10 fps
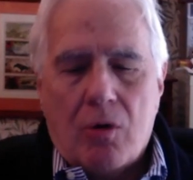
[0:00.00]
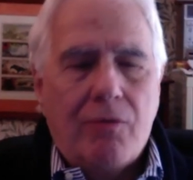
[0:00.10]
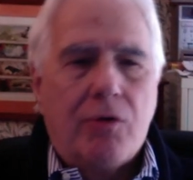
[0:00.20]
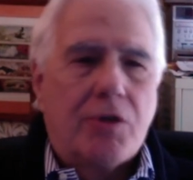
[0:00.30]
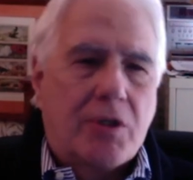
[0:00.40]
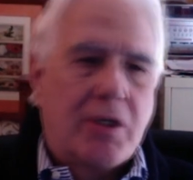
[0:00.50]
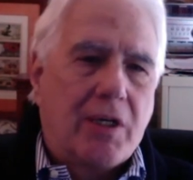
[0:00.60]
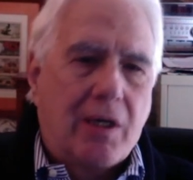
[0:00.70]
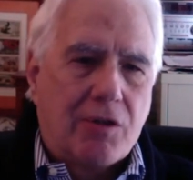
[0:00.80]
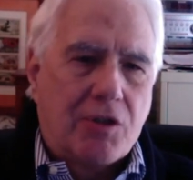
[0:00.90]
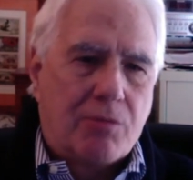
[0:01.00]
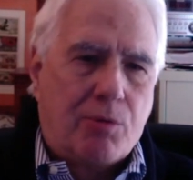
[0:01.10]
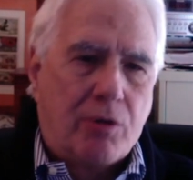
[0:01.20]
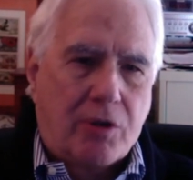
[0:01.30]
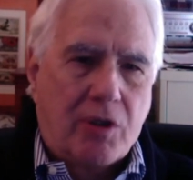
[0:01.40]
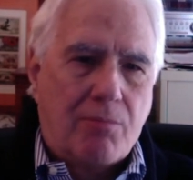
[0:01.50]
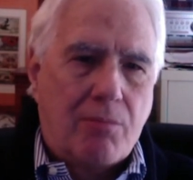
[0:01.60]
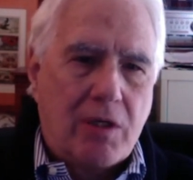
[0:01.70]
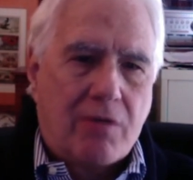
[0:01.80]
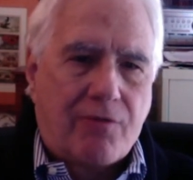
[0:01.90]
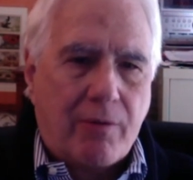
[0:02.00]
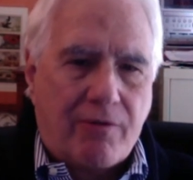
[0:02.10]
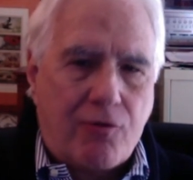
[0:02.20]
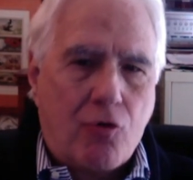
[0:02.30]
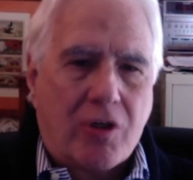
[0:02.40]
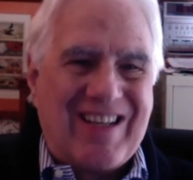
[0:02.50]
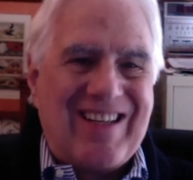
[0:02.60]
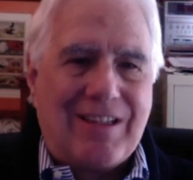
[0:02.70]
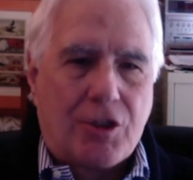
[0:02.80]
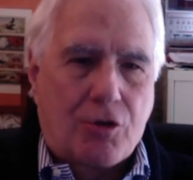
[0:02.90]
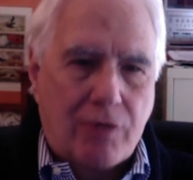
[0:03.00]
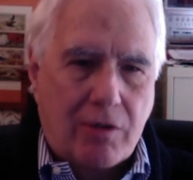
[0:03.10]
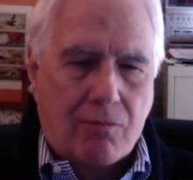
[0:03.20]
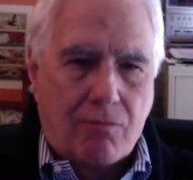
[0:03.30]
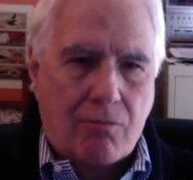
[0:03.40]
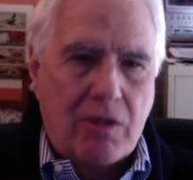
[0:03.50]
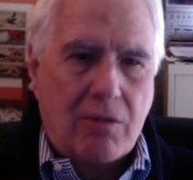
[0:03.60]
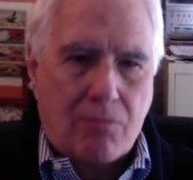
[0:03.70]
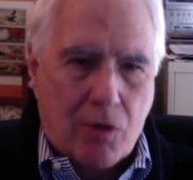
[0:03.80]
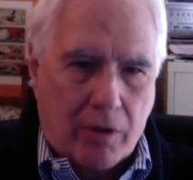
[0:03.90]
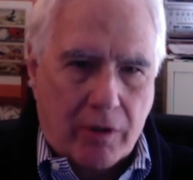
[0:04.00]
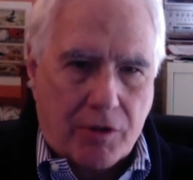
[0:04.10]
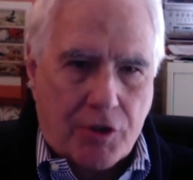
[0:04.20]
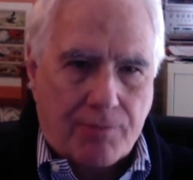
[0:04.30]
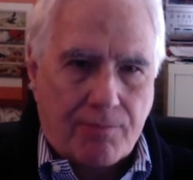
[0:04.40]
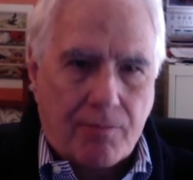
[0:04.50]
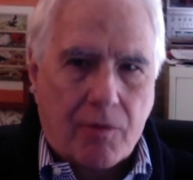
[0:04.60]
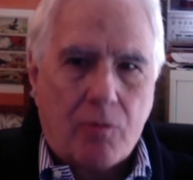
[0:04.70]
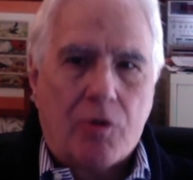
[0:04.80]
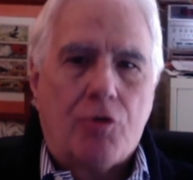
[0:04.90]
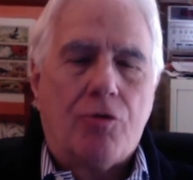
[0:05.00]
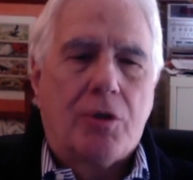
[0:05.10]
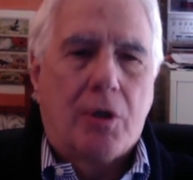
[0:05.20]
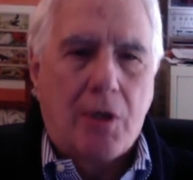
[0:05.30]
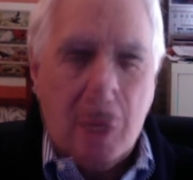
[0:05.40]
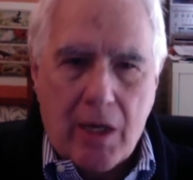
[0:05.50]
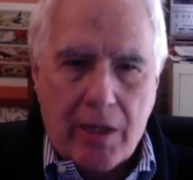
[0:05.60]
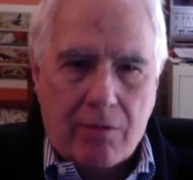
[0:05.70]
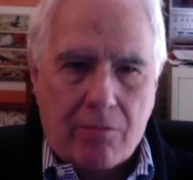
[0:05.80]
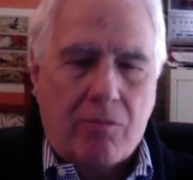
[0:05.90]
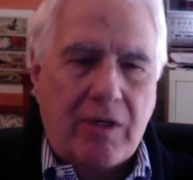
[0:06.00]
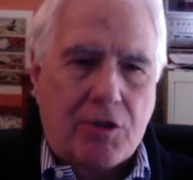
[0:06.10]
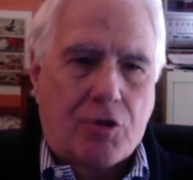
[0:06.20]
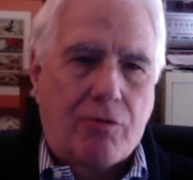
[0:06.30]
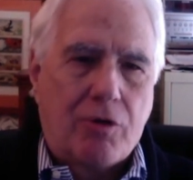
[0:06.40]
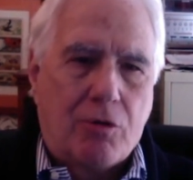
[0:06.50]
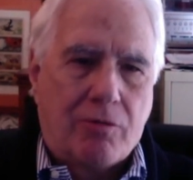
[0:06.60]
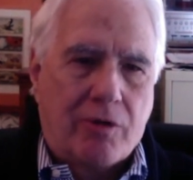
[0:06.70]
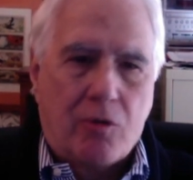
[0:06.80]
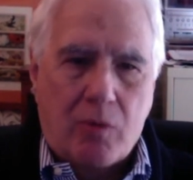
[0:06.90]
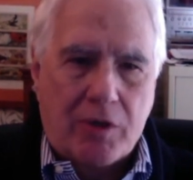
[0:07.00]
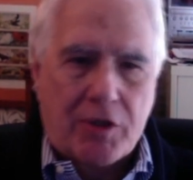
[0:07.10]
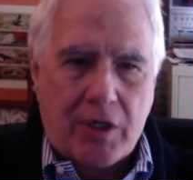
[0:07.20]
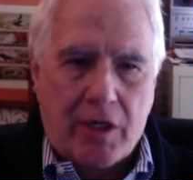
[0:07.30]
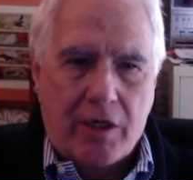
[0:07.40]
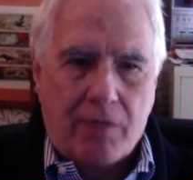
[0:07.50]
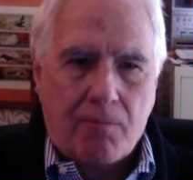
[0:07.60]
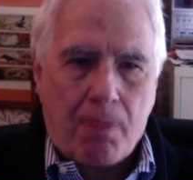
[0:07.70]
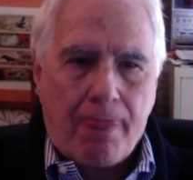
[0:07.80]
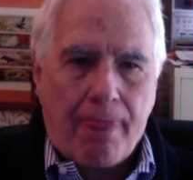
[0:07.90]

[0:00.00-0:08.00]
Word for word: all of those steakhouses bought their meat from the 14th Street meat markets, which used to line that street over on the west side.